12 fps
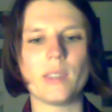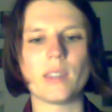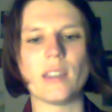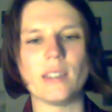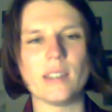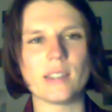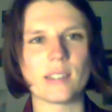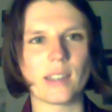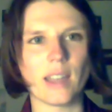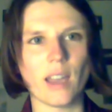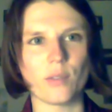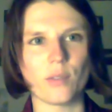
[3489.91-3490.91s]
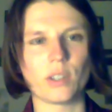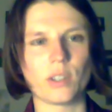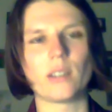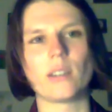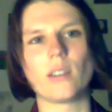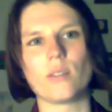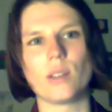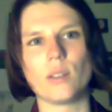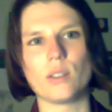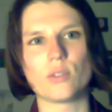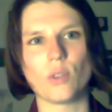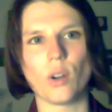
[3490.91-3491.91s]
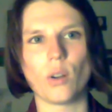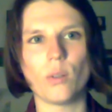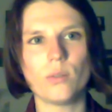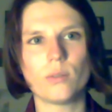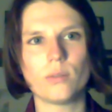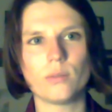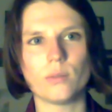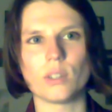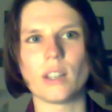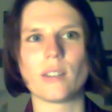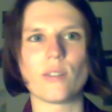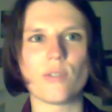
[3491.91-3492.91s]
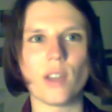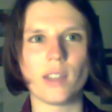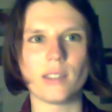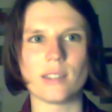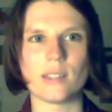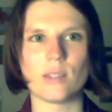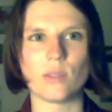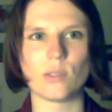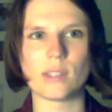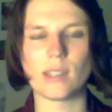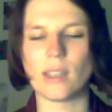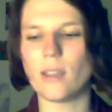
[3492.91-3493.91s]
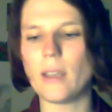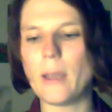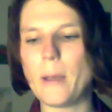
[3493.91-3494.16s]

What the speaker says: the ideas that I have are very strong, or like fantasies you could say,